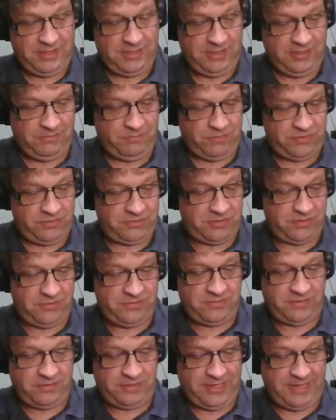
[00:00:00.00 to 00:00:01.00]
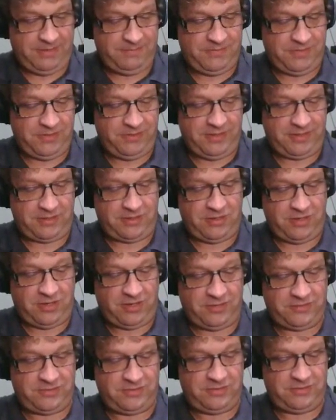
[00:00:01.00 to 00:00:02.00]
It returns a Lambda that
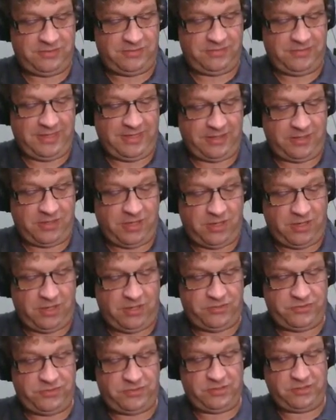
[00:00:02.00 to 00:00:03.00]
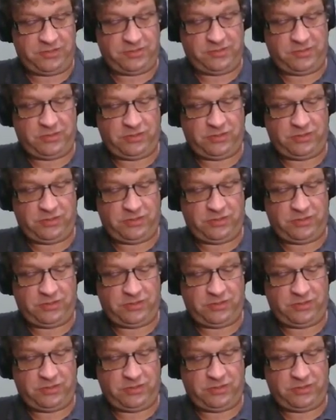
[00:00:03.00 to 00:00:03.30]
calls the